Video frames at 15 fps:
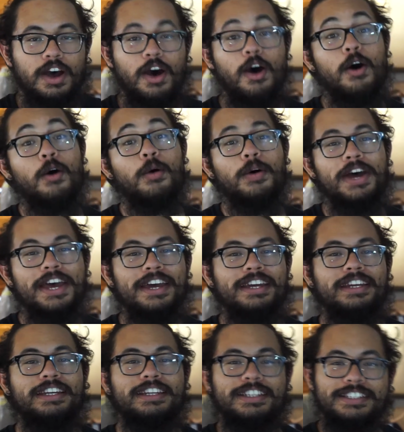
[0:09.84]
Oh,
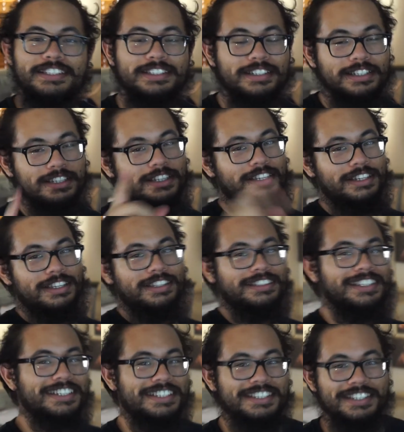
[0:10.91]
hey.
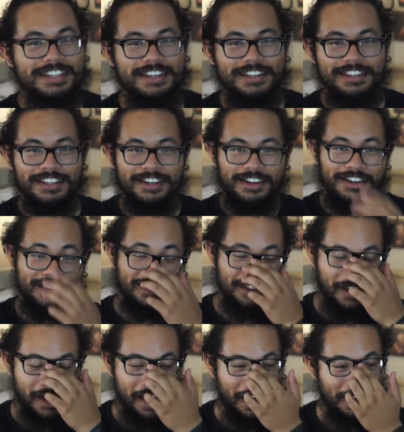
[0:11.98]
Didn't see you there.
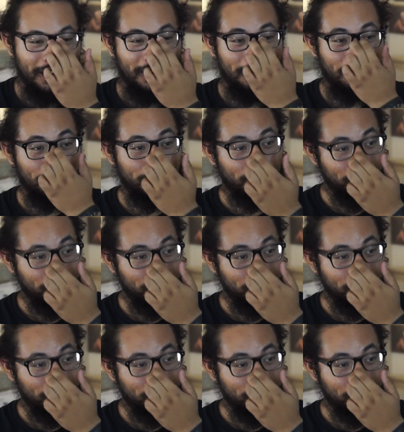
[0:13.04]
Um.